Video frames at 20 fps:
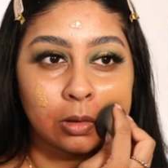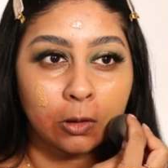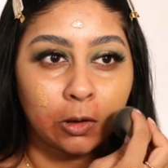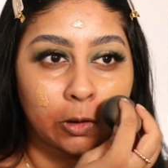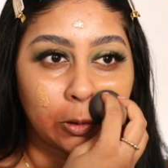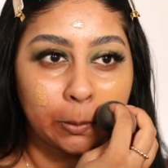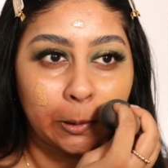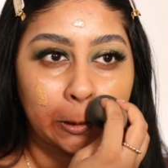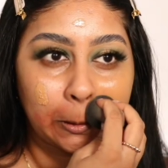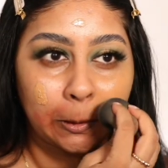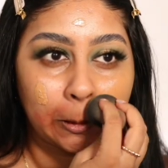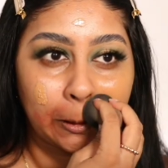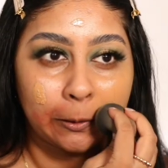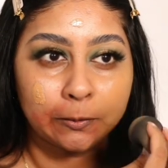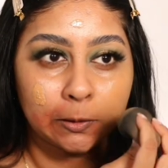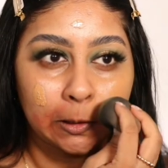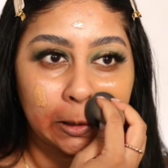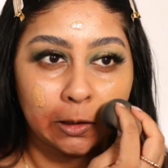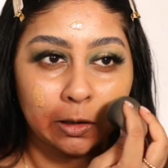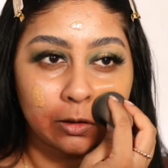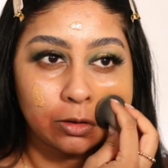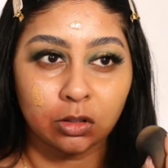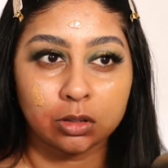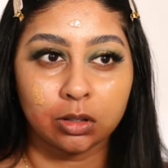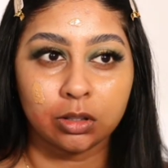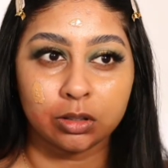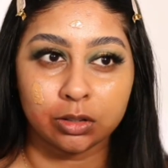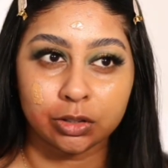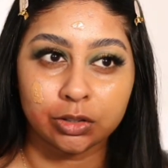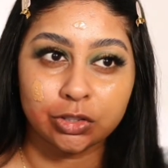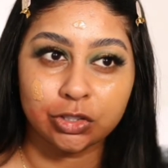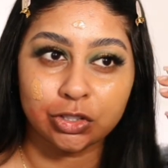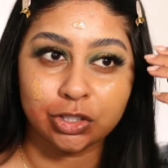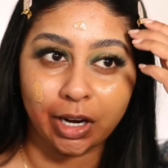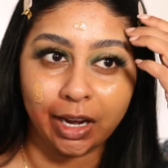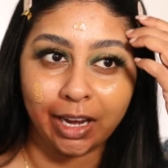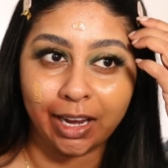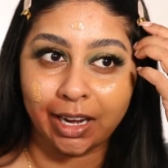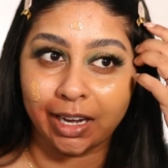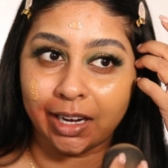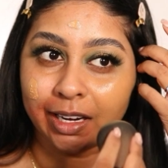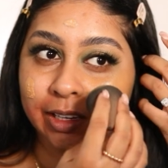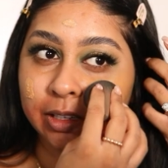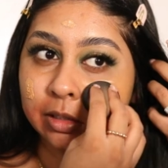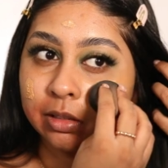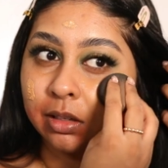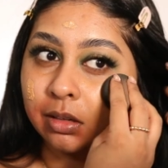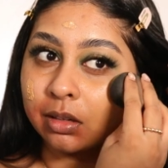Oh my god, I feel like I got a good shade.